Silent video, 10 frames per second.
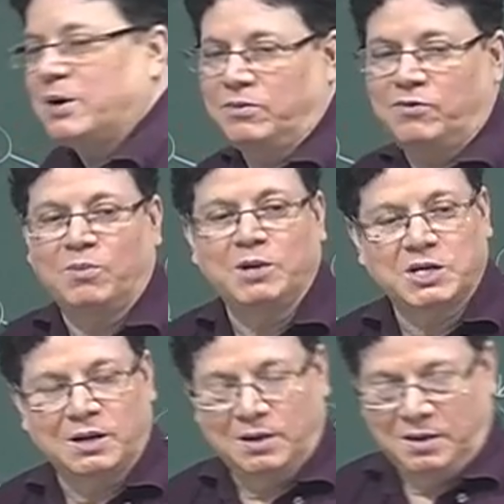
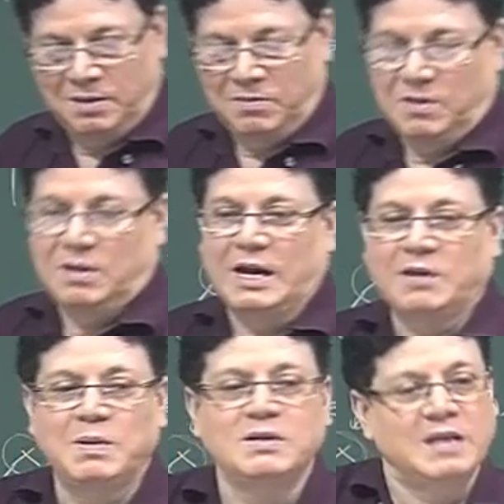conformation. That
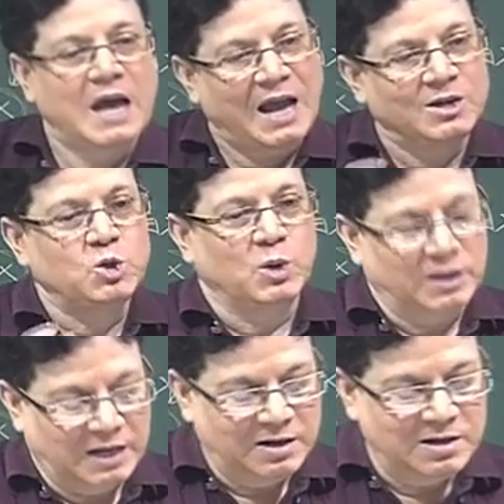means the actual,
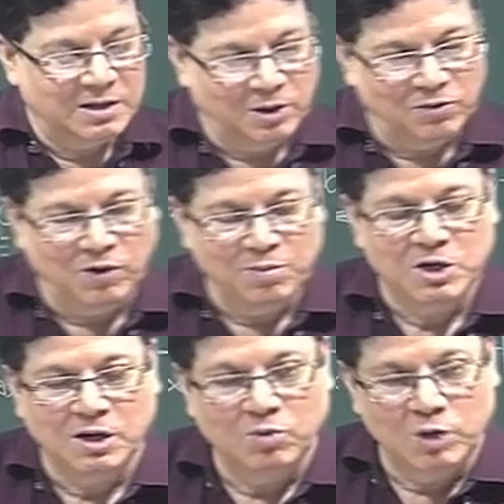that is the
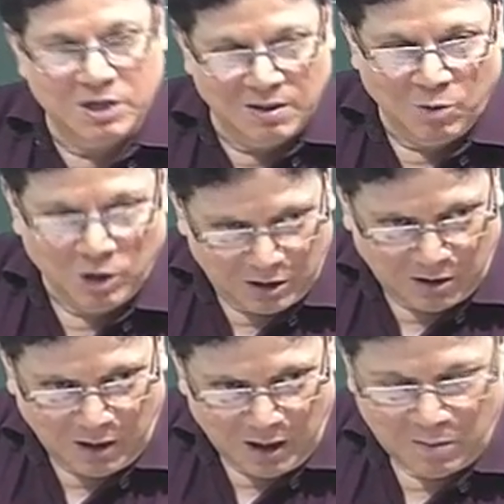conformation which the
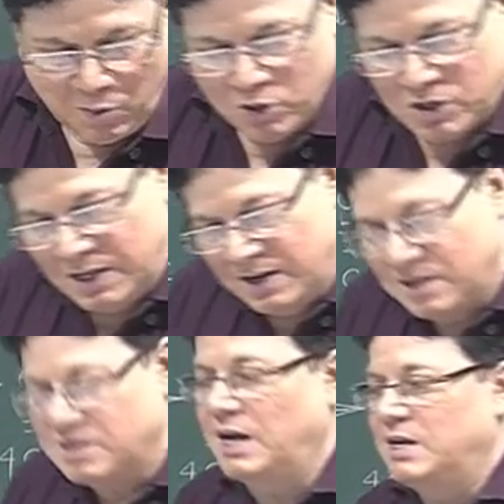molecule mostly
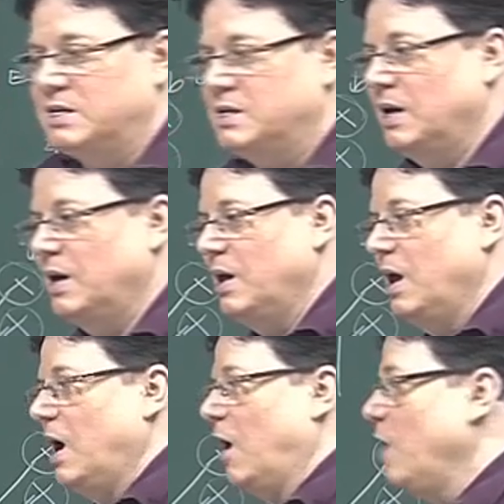resides.
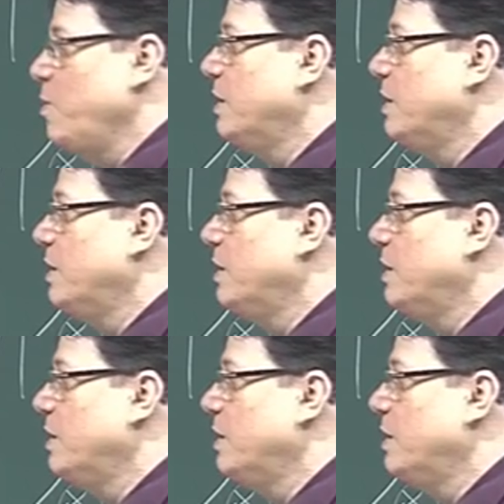However,